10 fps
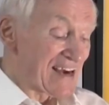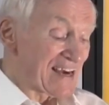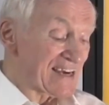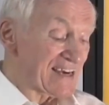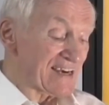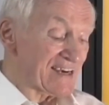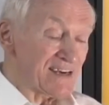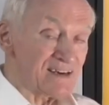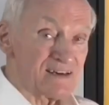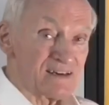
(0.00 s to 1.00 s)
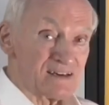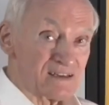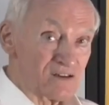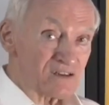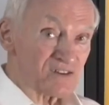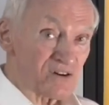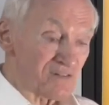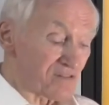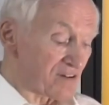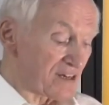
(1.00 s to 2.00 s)
He looked
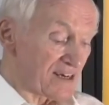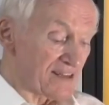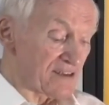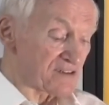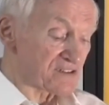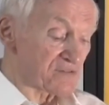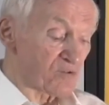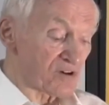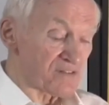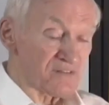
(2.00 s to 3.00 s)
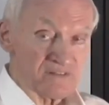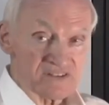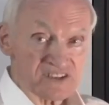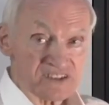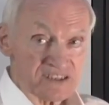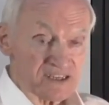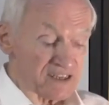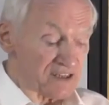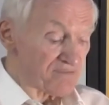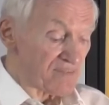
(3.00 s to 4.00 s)
over, and there's the word
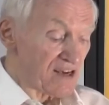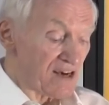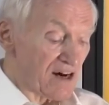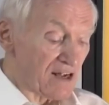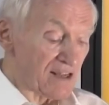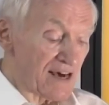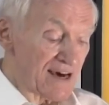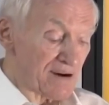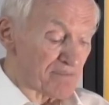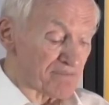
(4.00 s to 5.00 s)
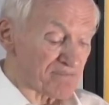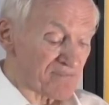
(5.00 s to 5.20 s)
see, a lamb